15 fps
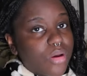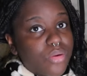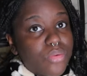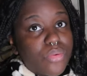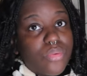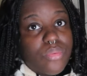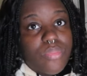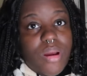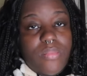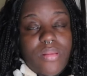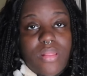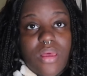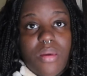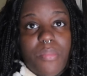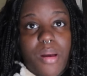gonna go
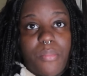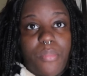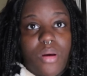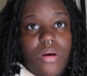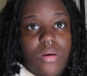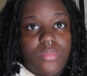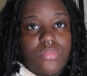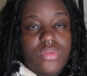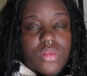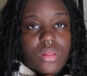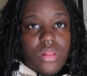probably look at my mom's